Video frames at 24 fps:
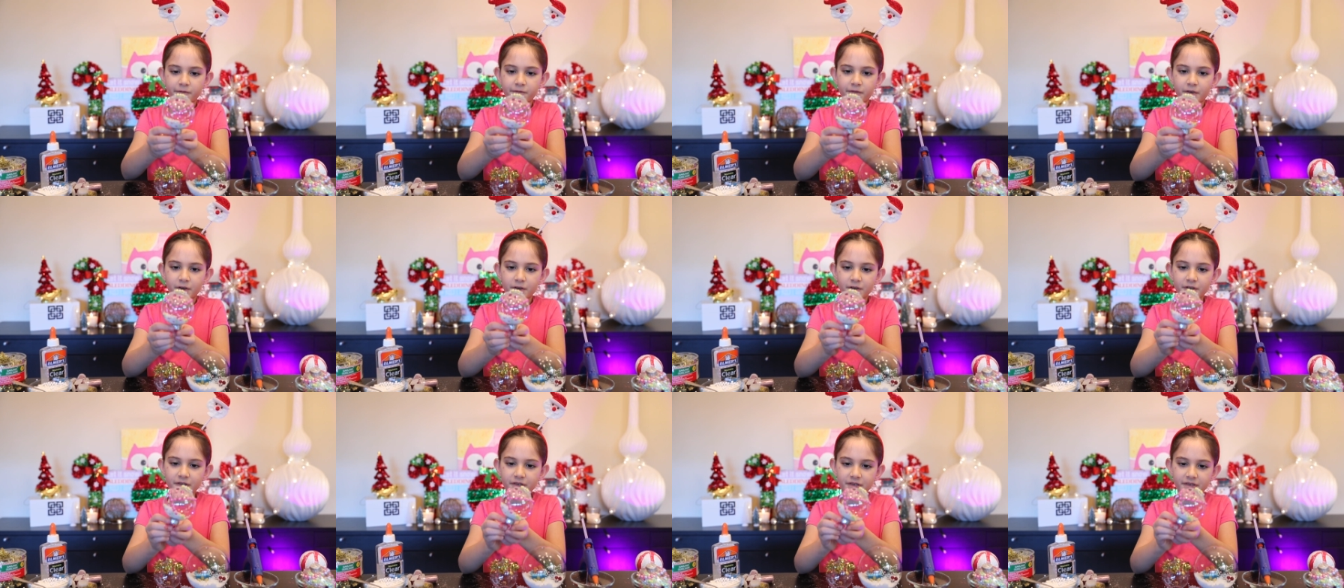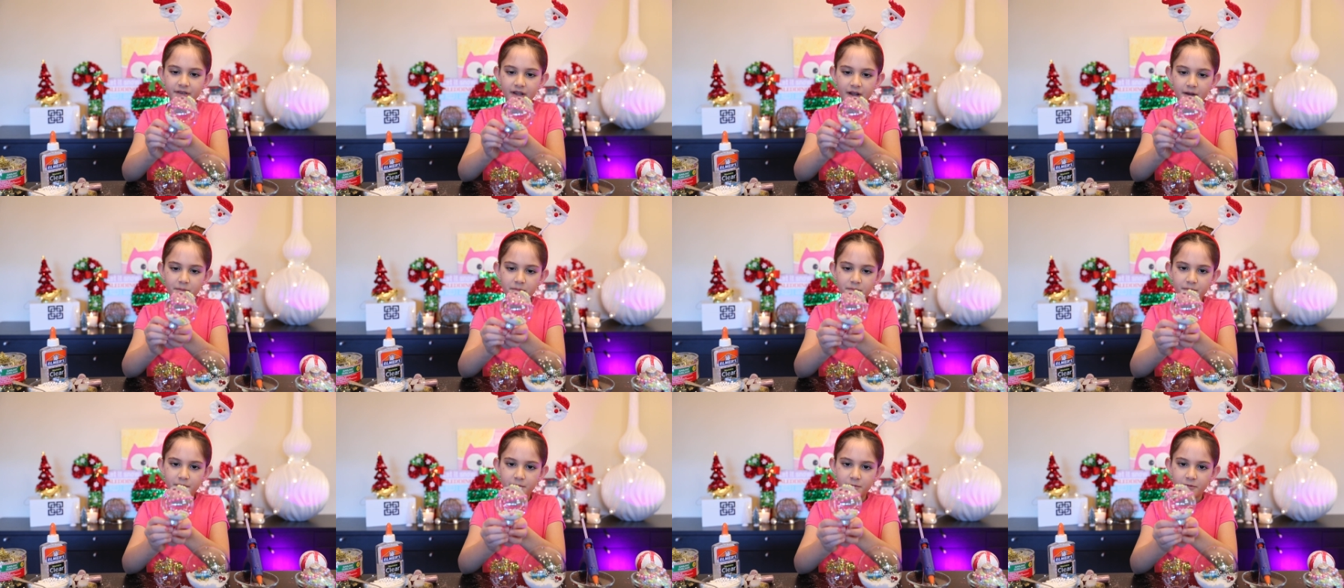First
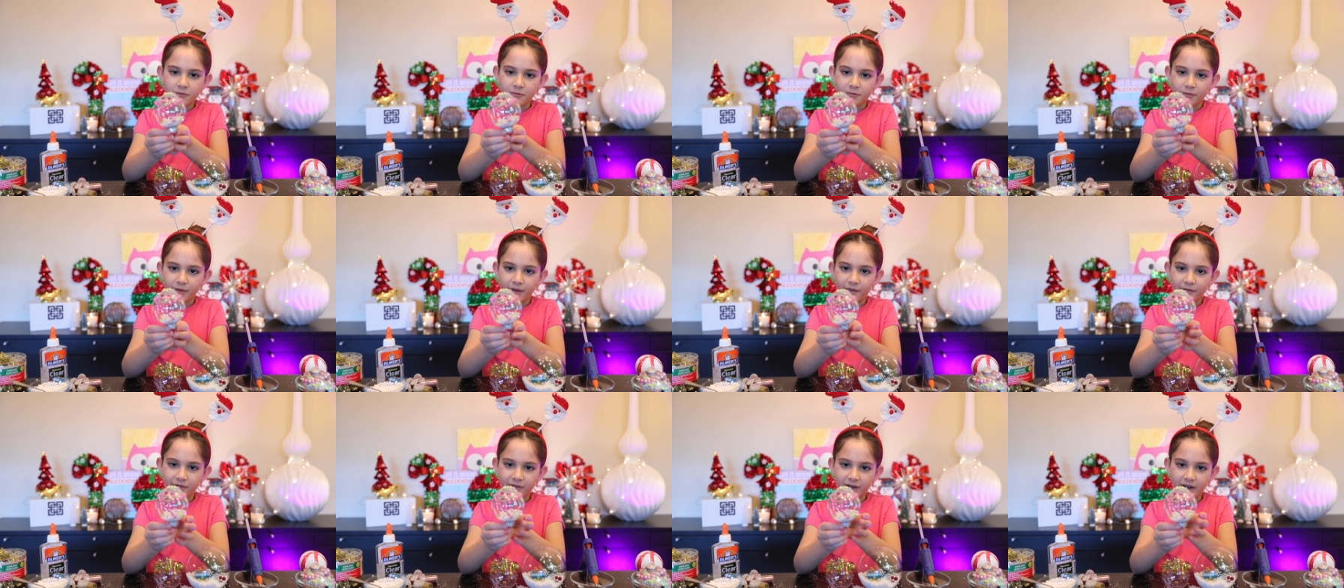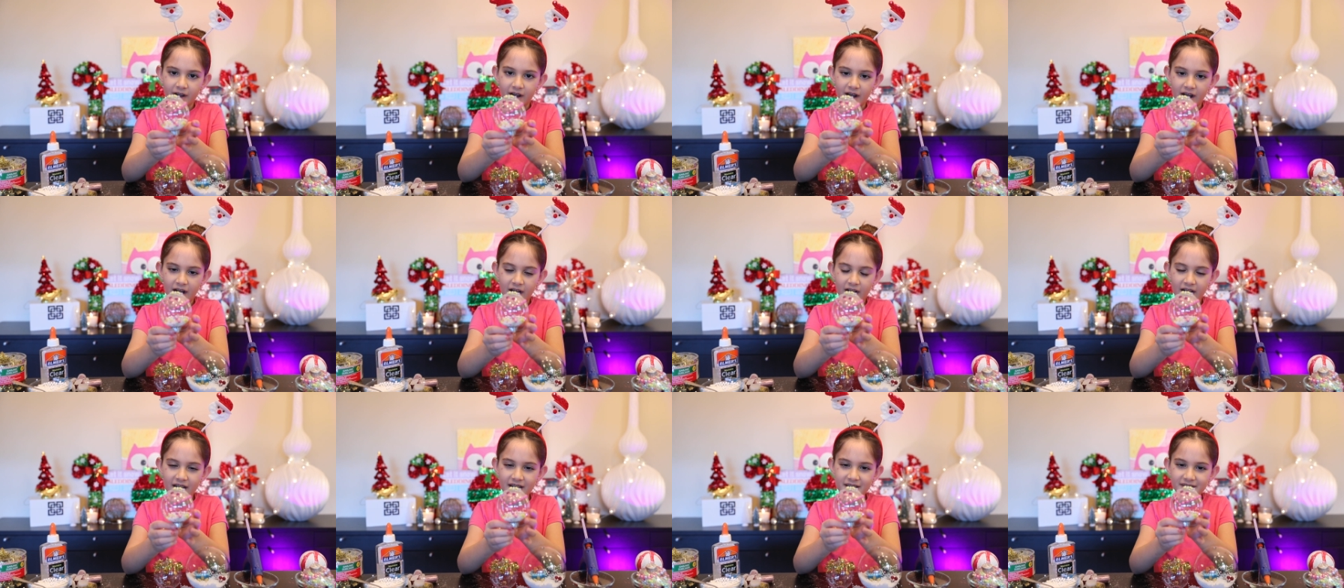up, we've
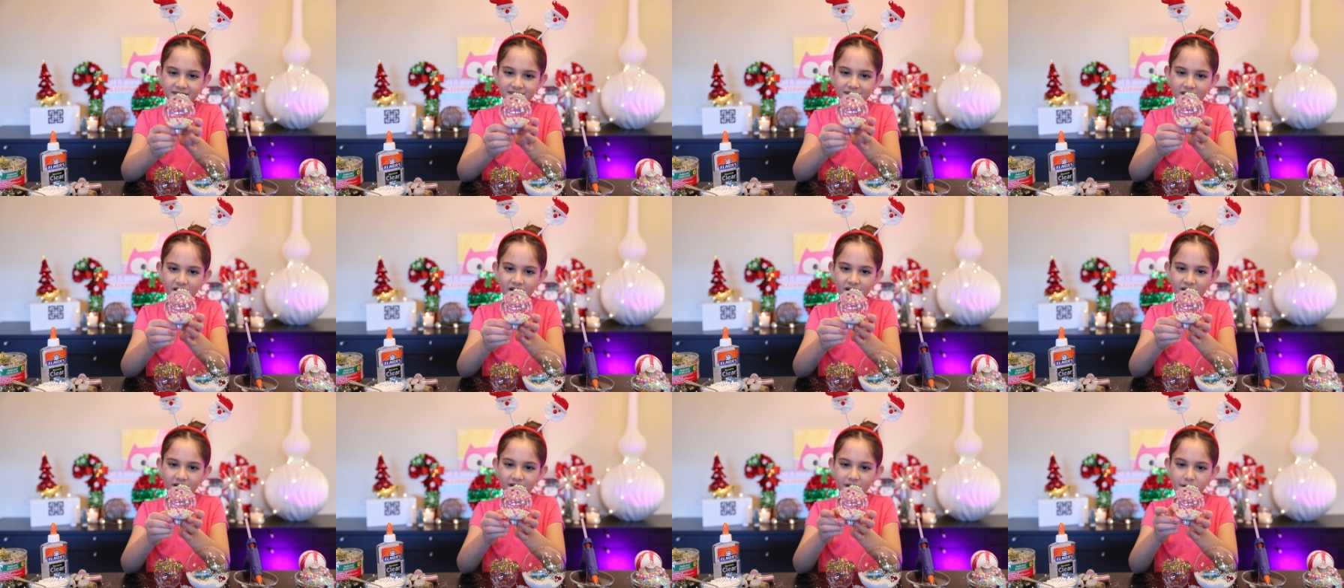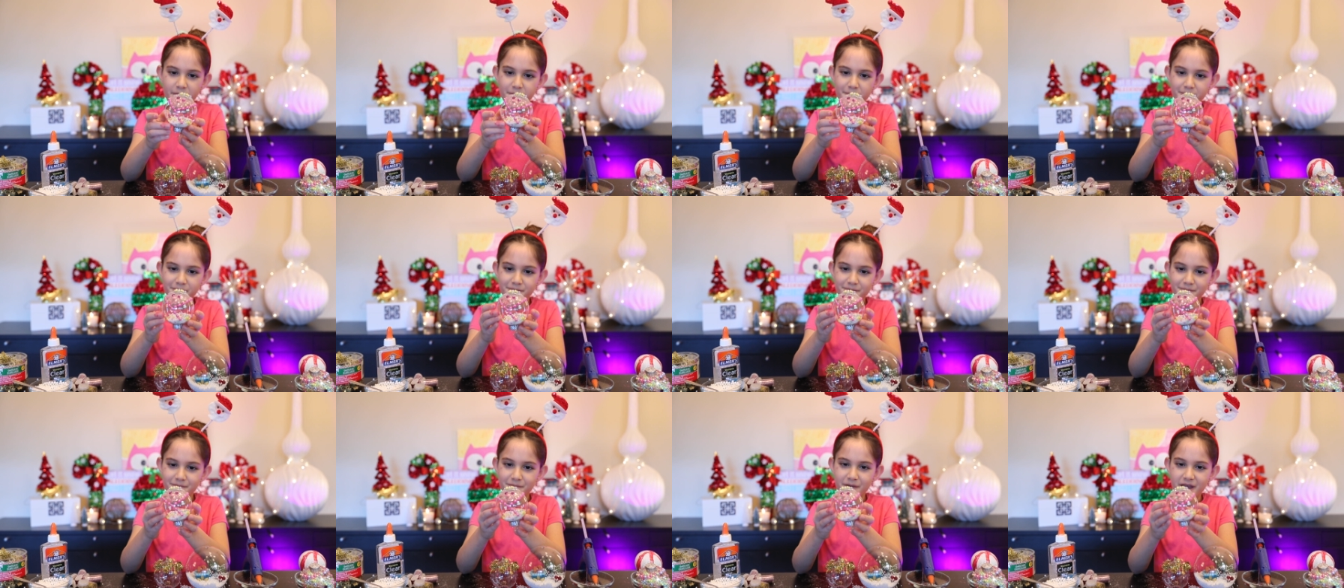got our
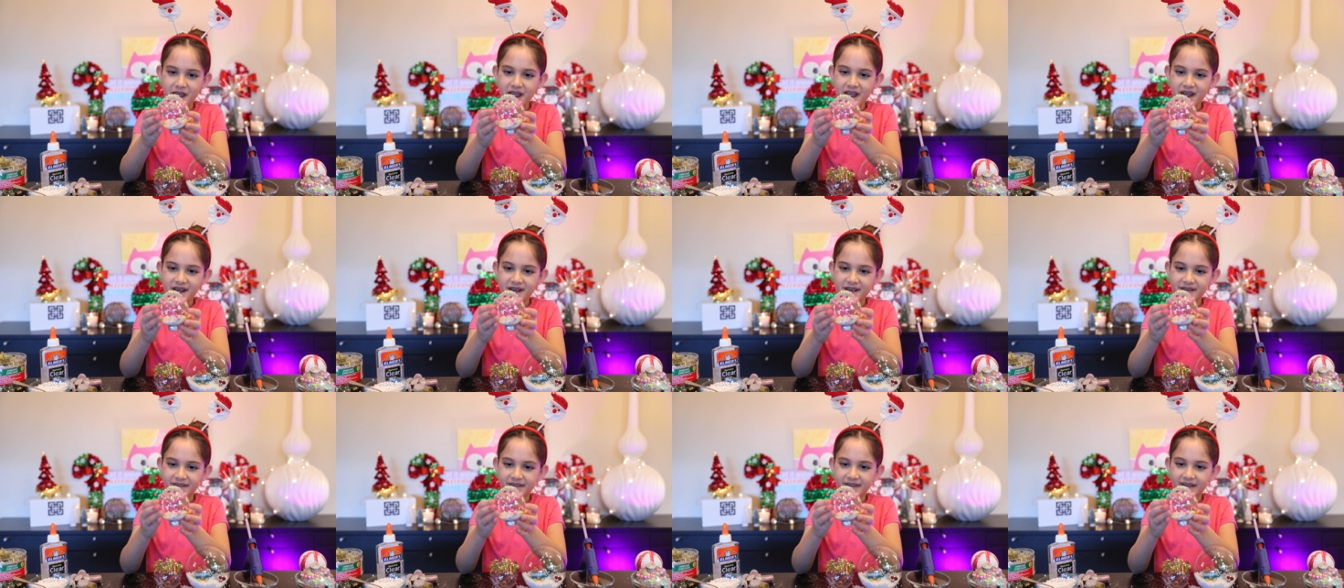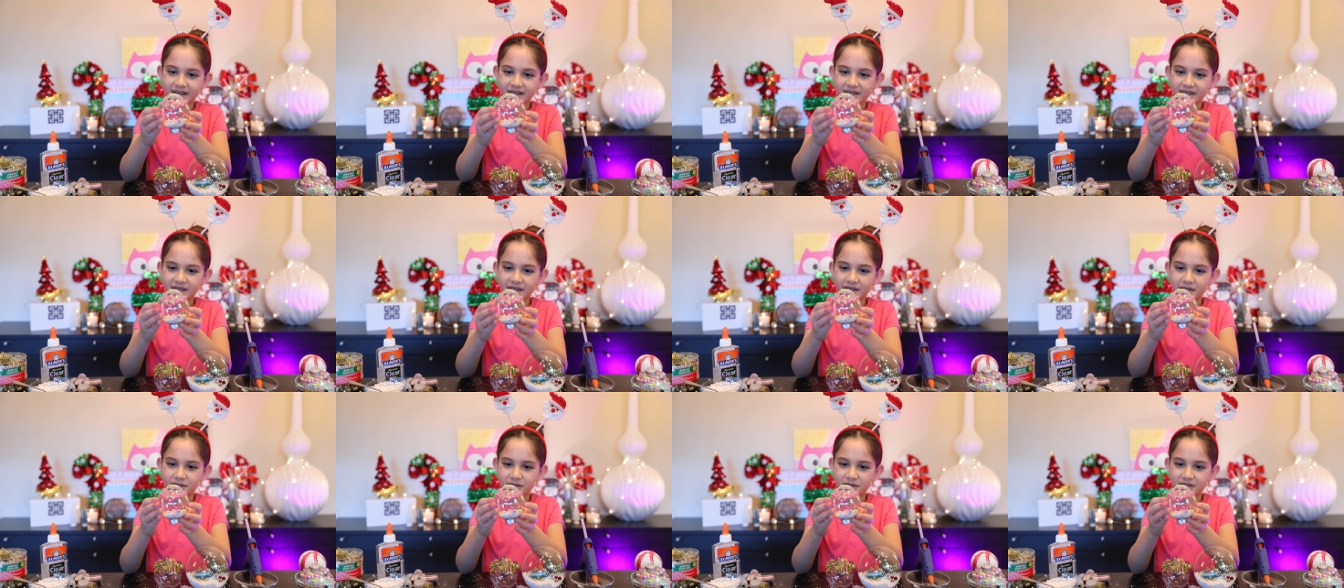amazing
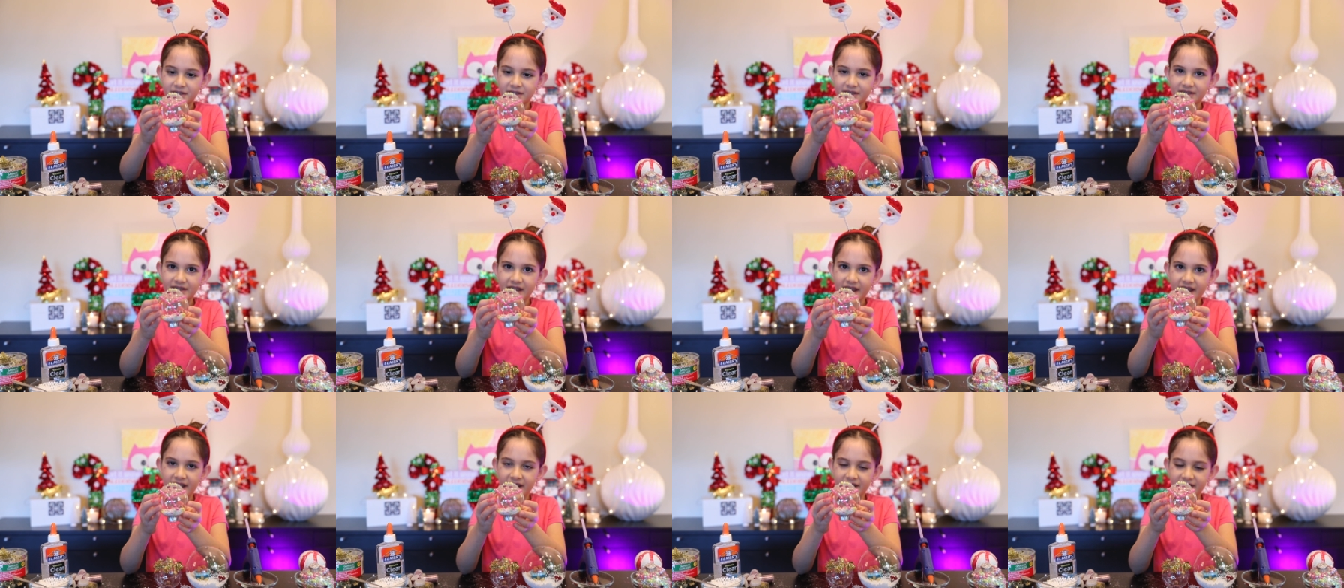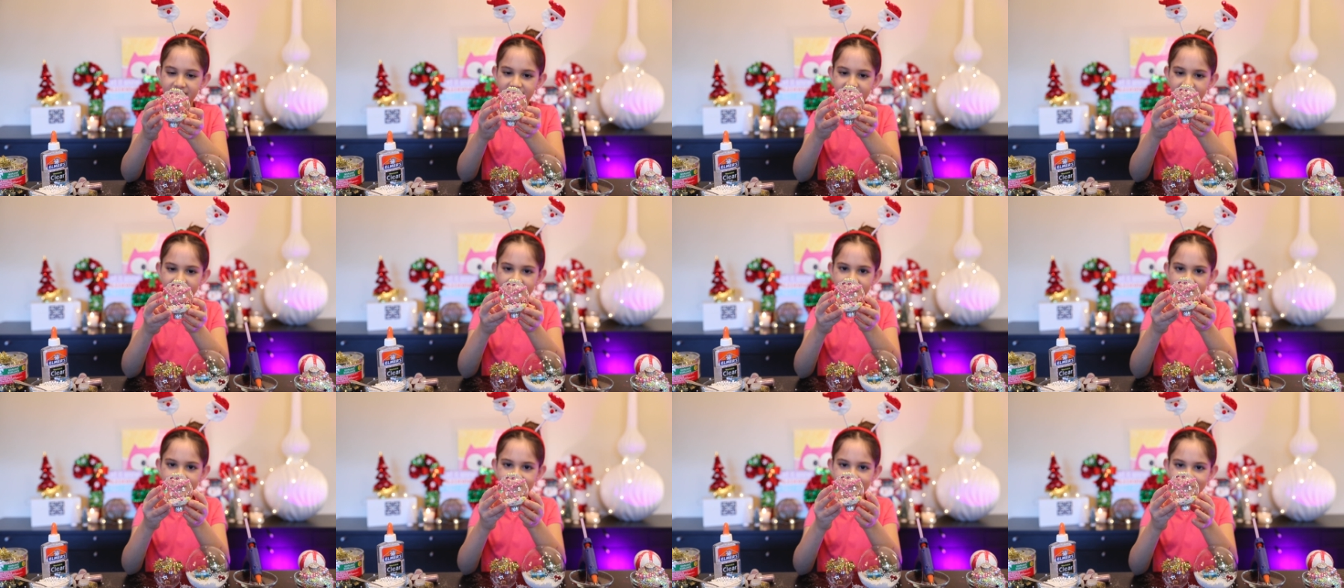little
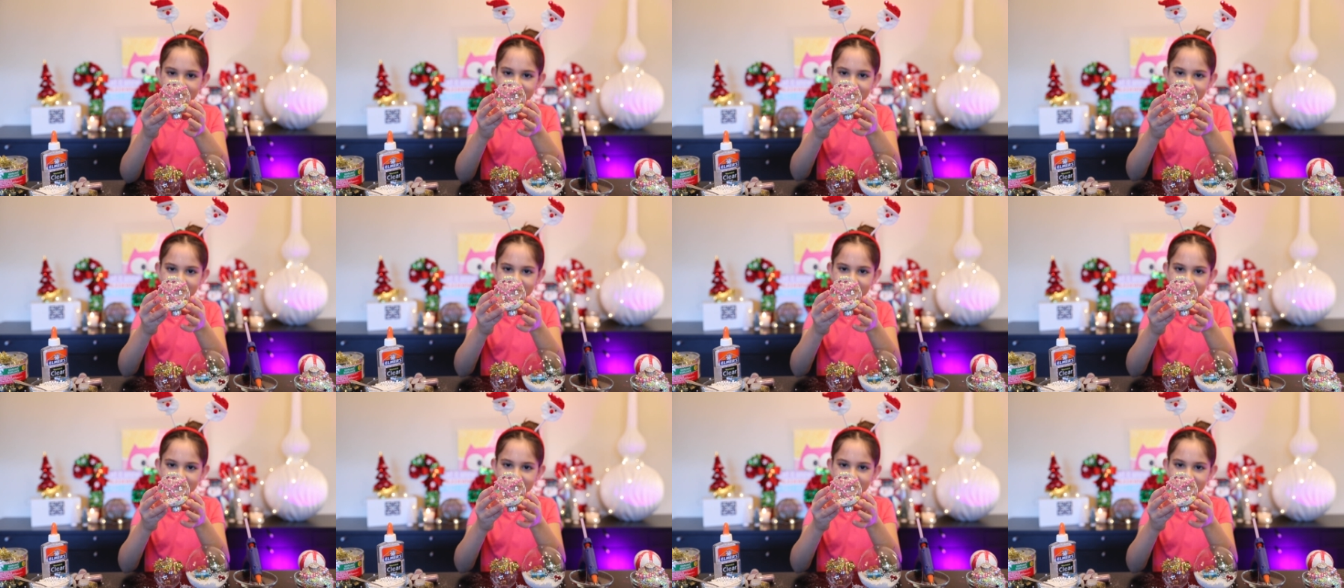Santa.